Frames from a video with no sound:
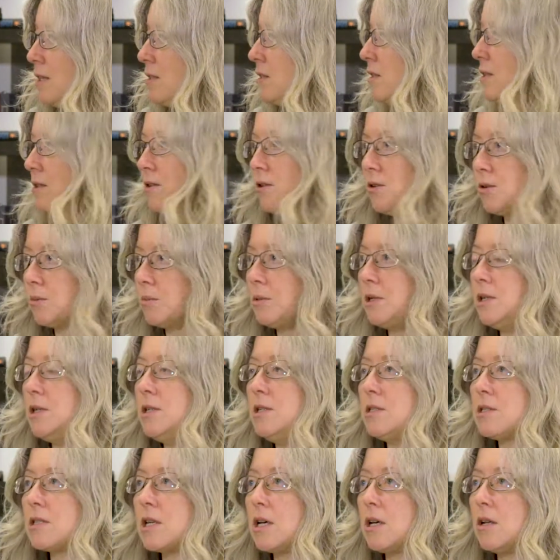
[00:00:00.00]
He didn't know me.
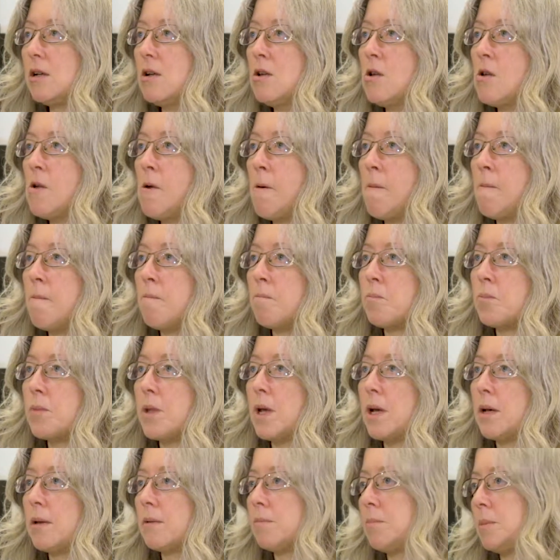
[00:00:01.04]
He said
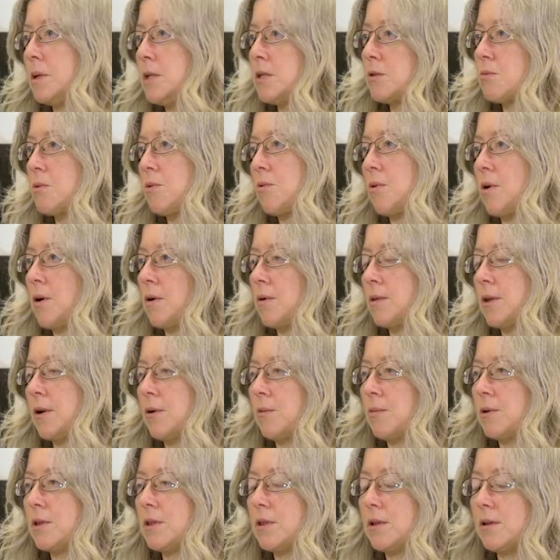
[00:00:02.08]
because we were all
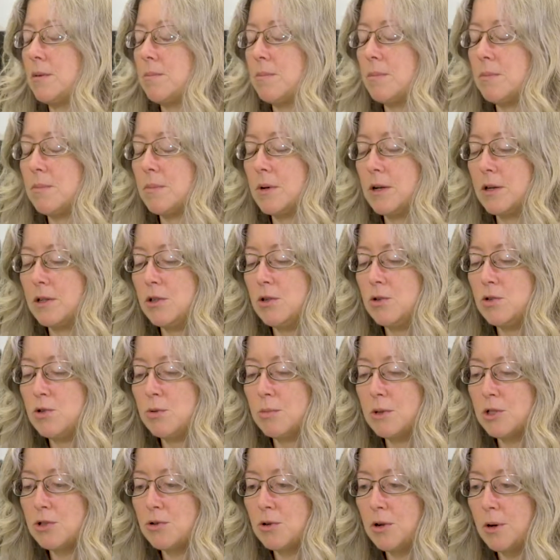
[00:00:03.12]
there with the YouTube
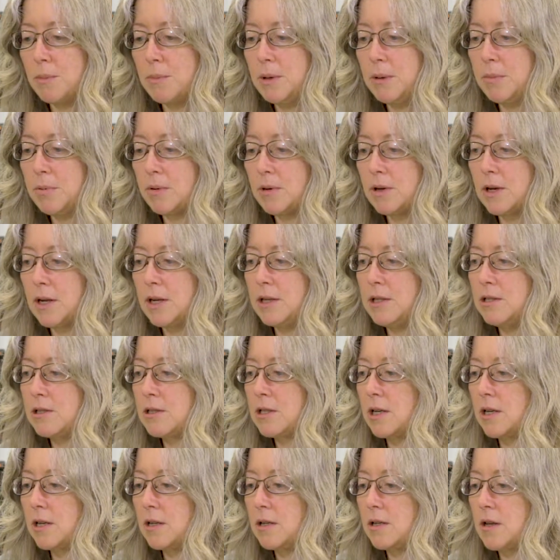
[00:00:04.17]
Montreal people, and he
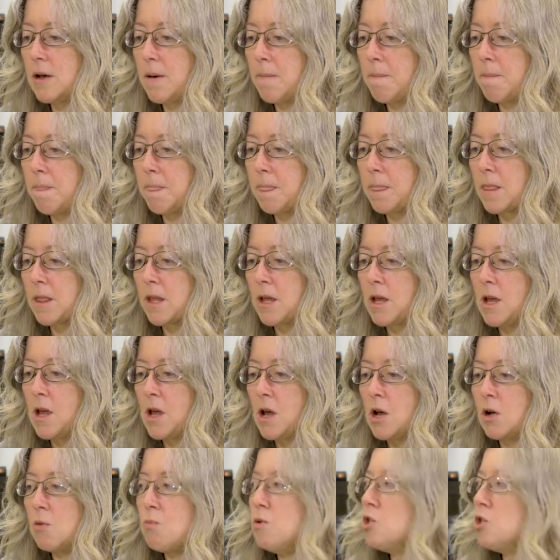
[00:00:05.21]
said
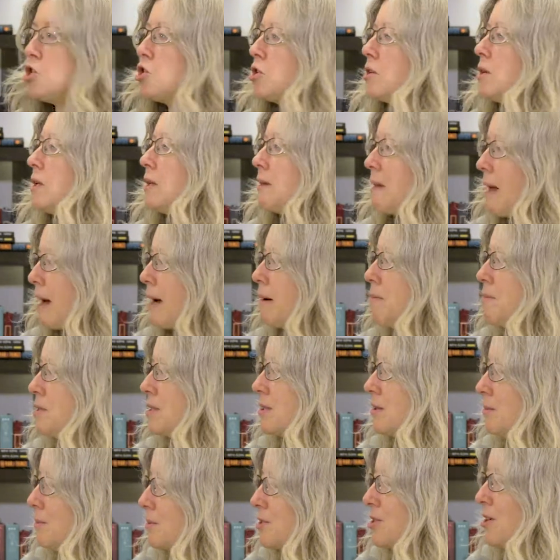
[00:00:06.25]
we should collab
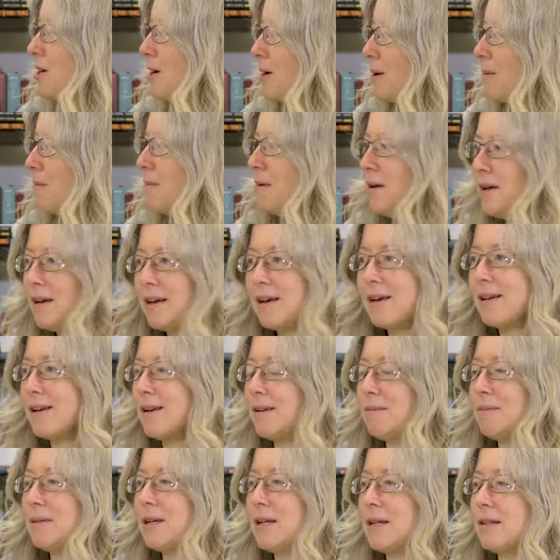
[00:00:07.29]
sometime. And
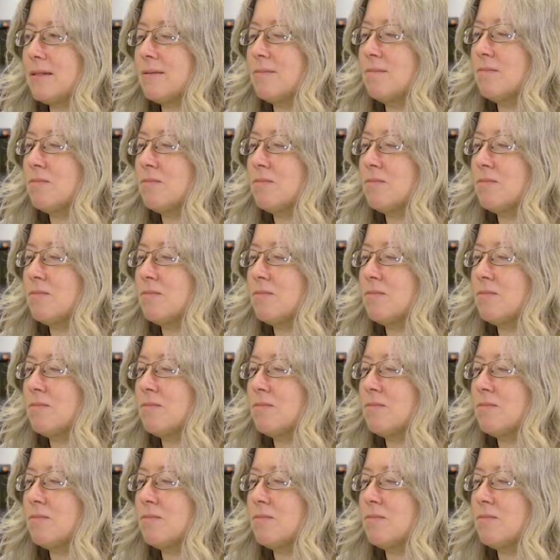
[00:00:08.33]
I'm like,